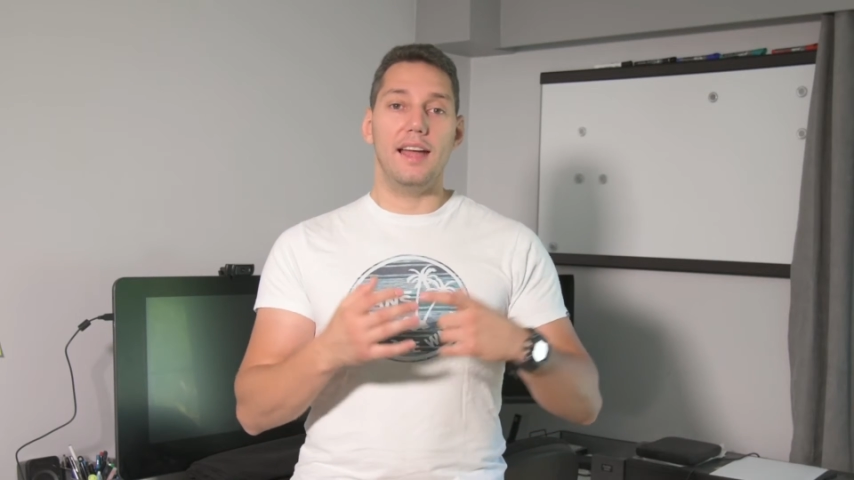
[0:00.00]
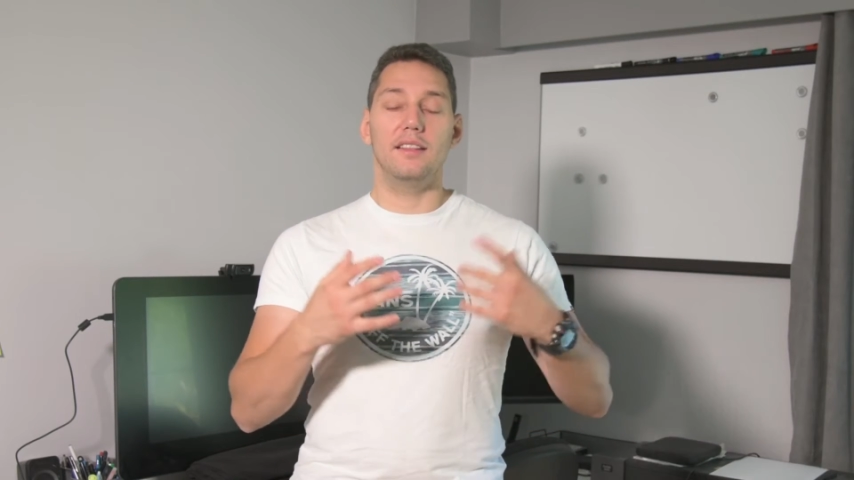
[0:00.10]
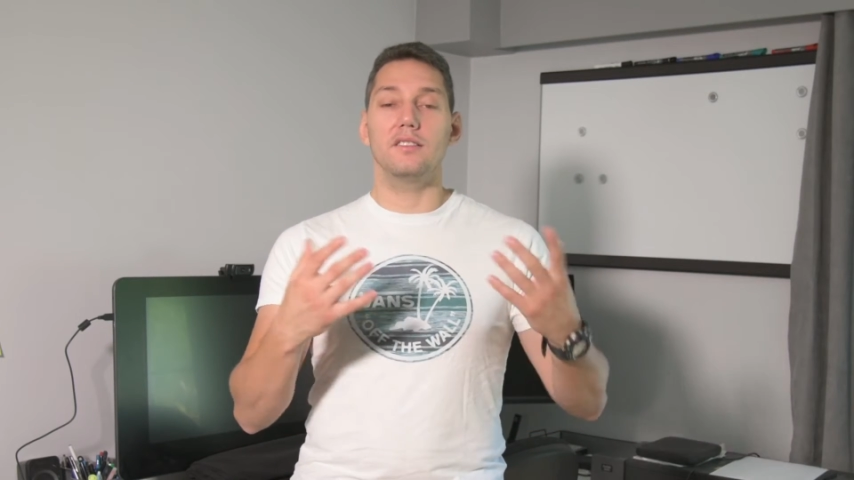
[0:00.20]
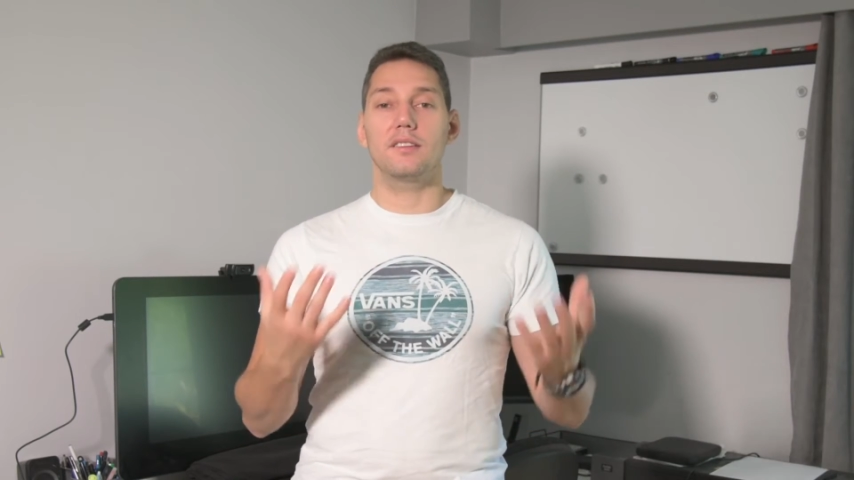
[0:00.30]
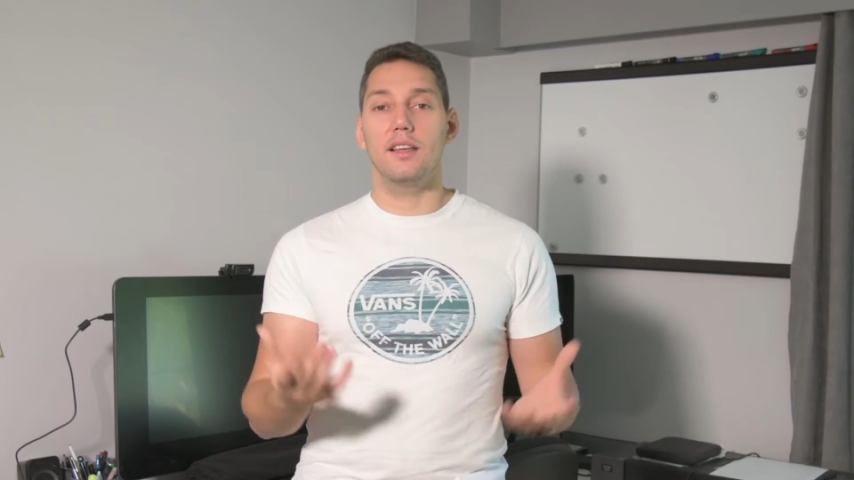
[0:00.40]

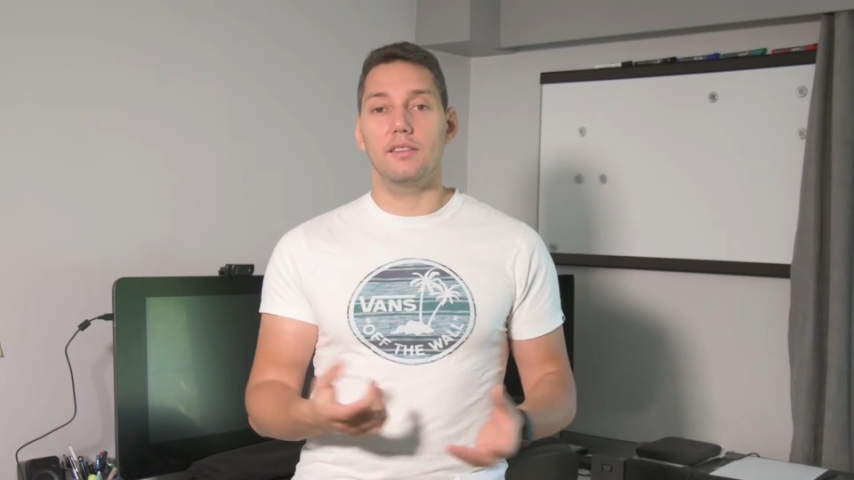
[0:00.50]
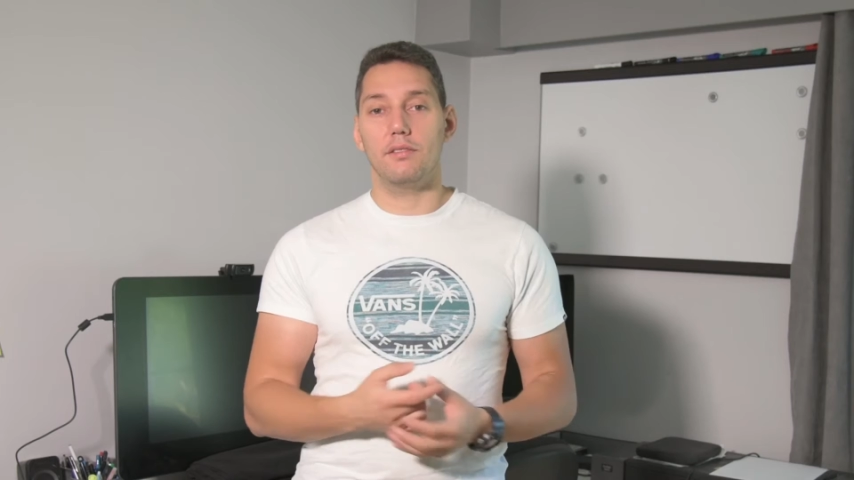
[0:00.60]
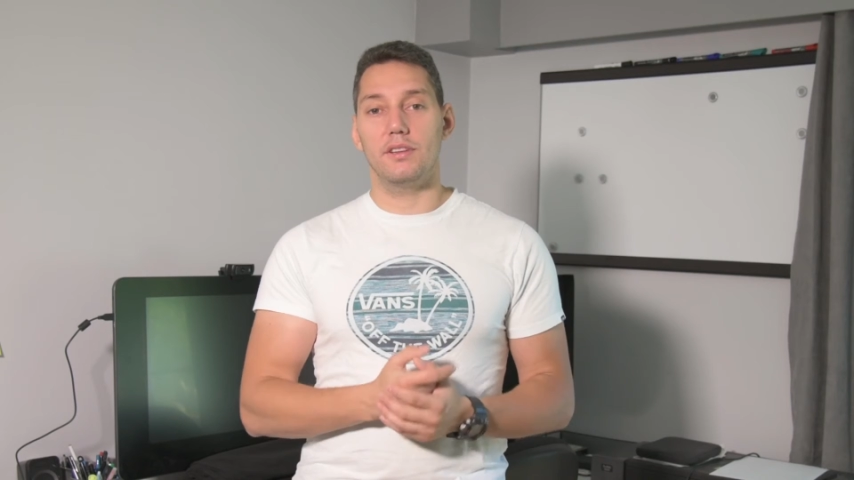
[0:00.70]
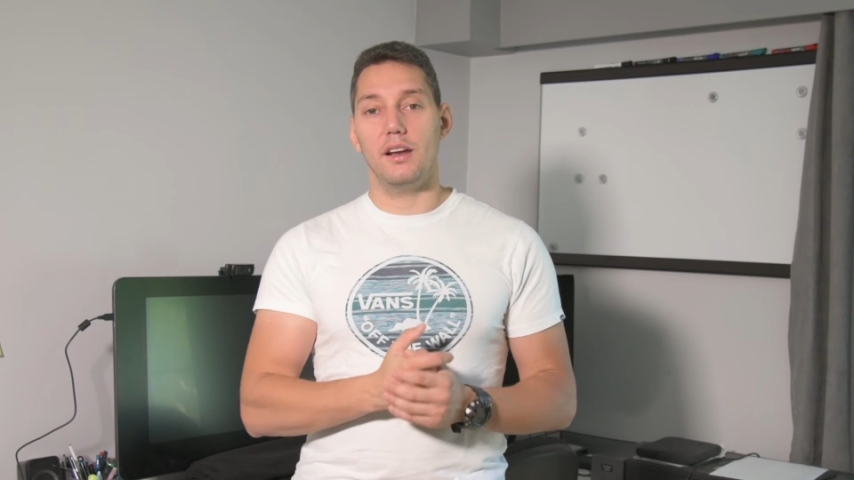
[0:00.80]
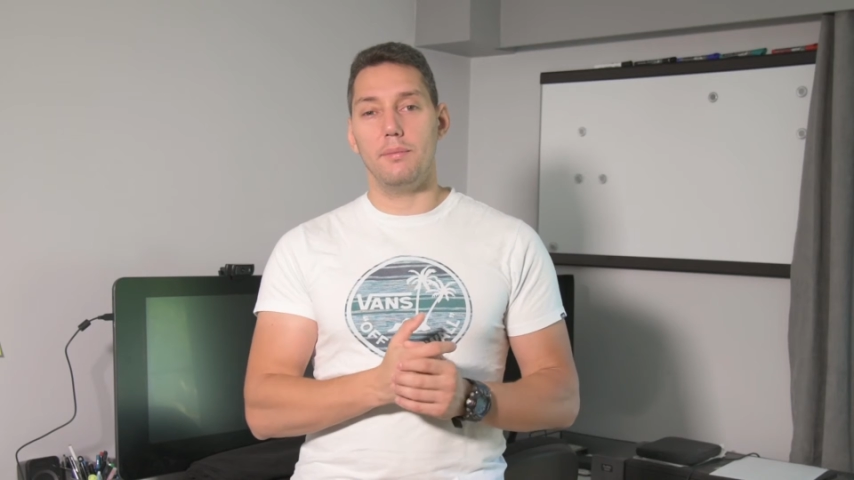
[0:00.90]
and the skills
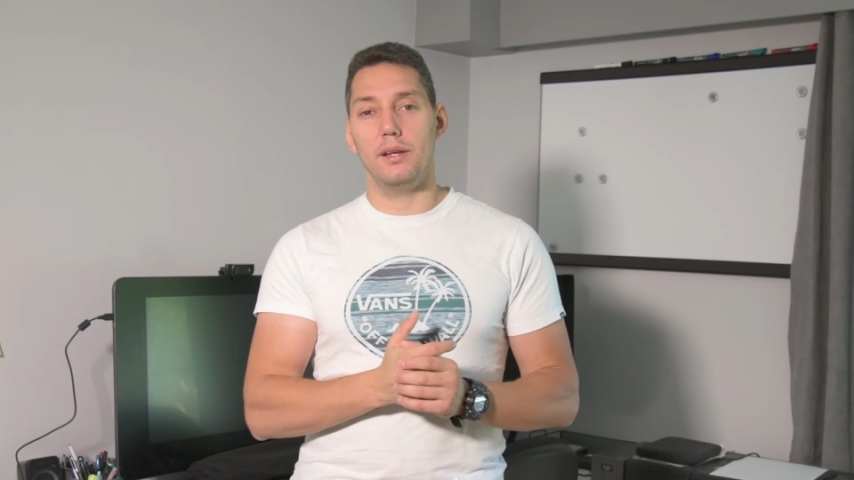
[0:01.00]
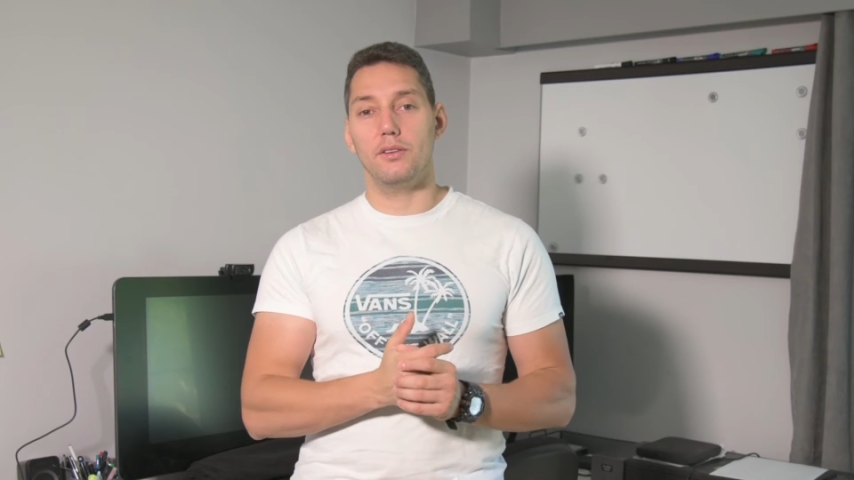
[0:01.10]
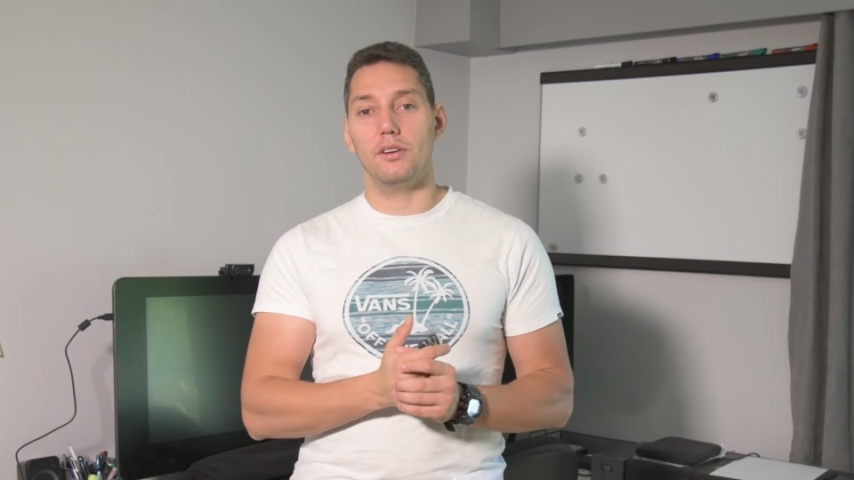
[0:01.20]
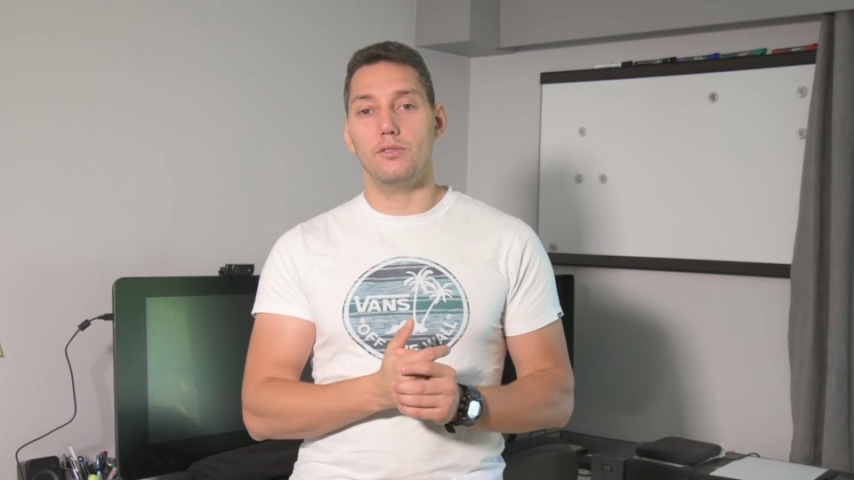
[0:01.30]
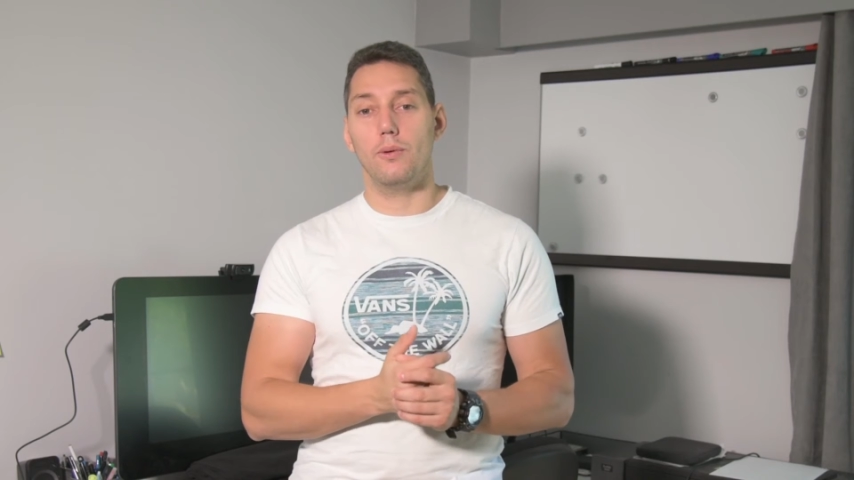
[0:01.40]
of the
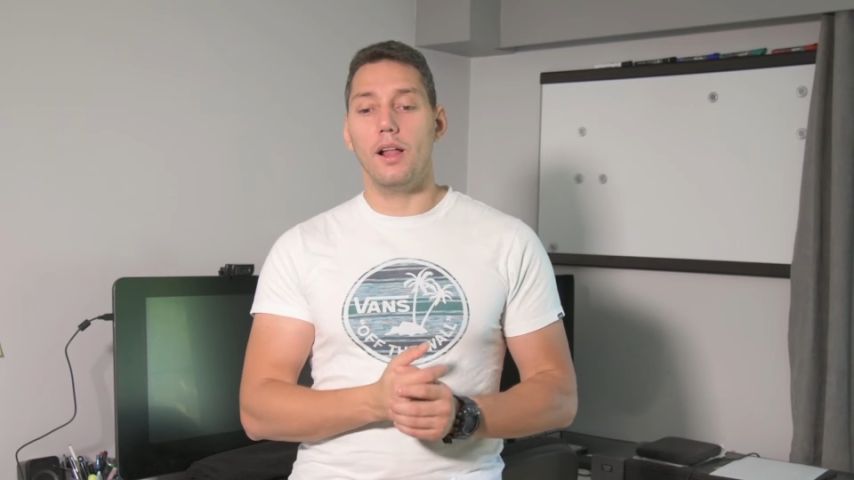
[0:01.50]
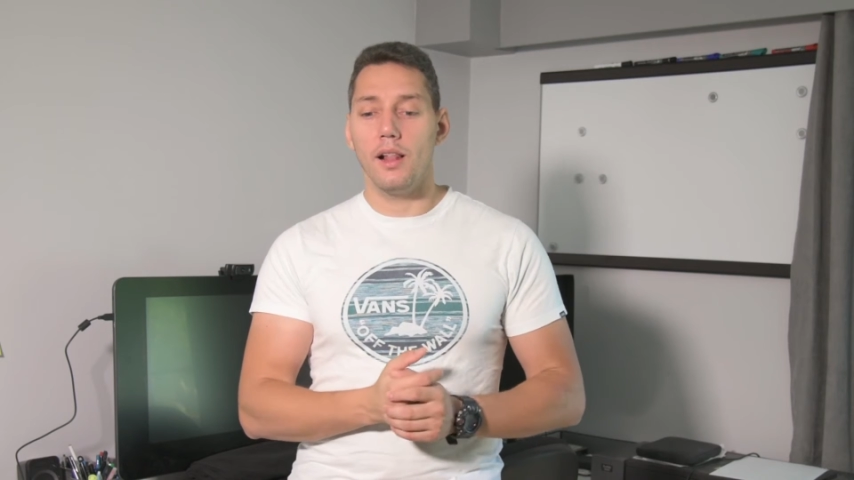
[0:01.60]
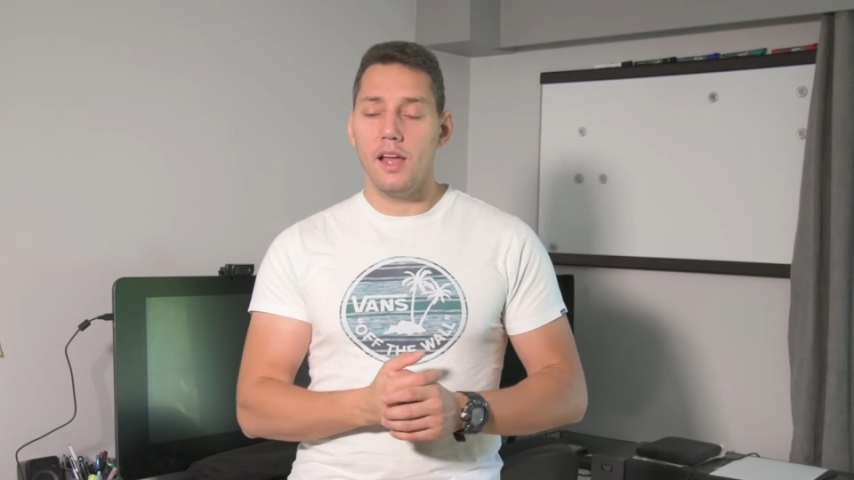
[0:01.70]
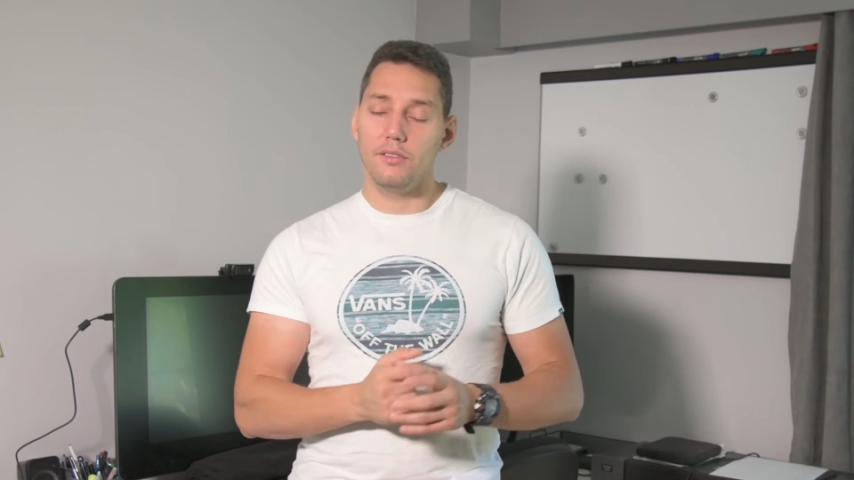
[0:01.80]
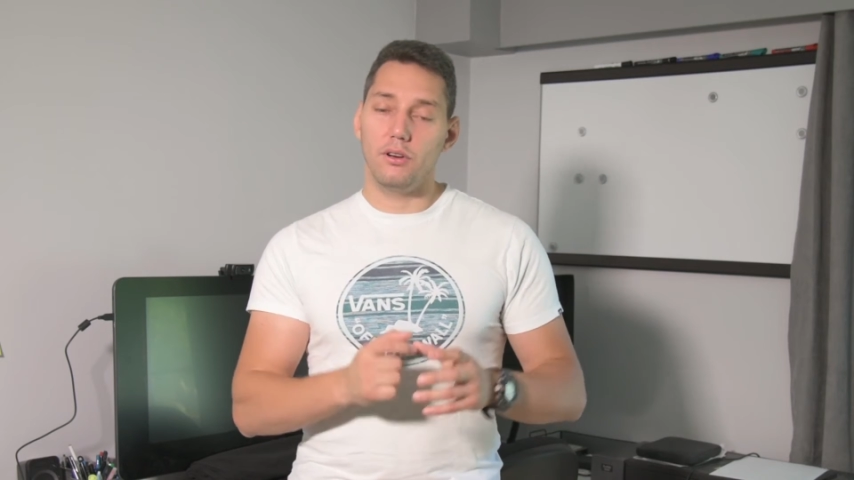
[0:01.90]
animator as well.